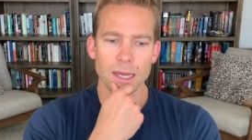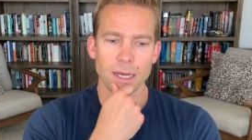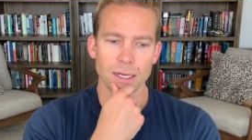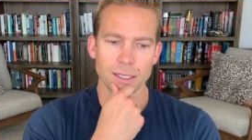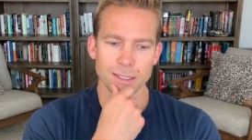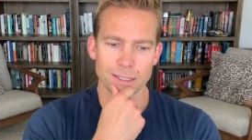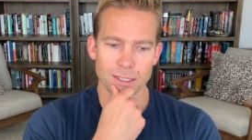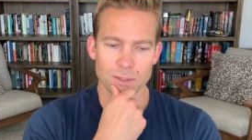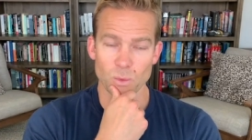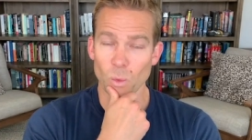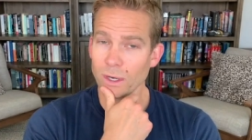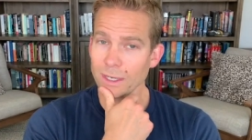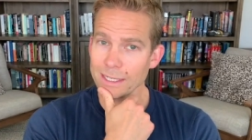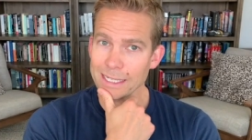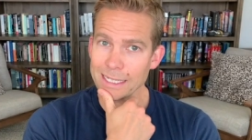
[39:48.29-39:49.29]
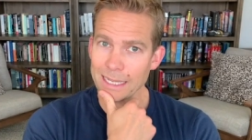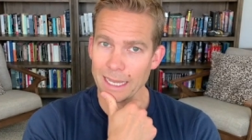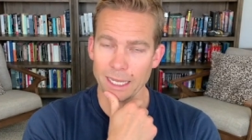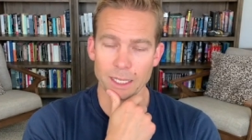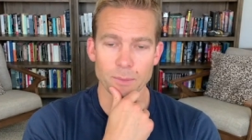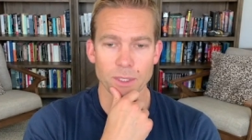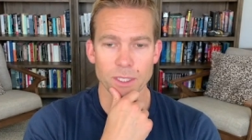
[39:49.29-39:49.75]
It does
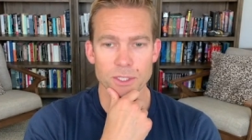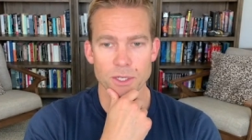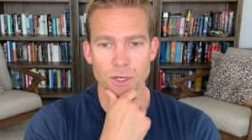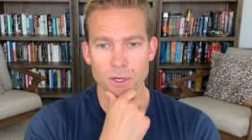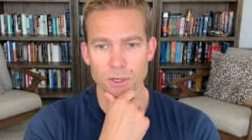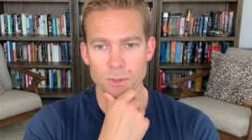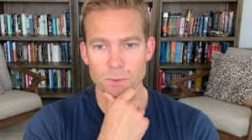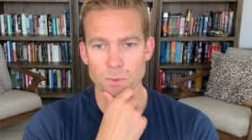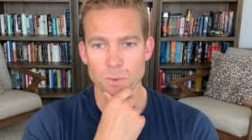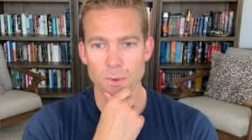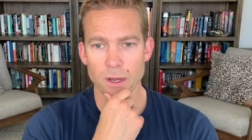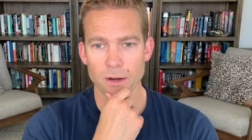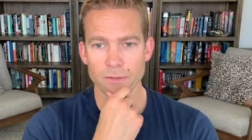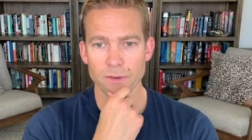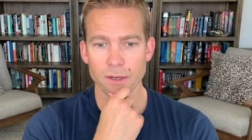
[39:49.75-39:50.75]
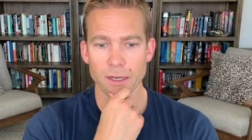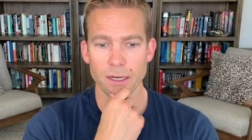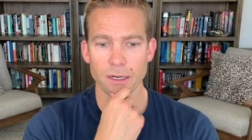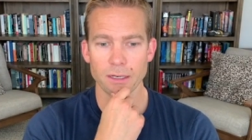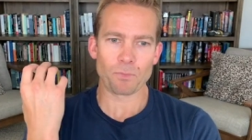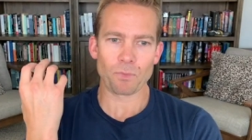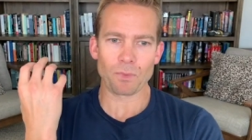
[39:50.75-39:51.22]
1d8 plus your charisma
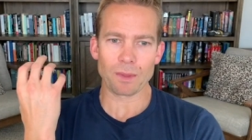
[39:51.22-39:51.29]
modifier.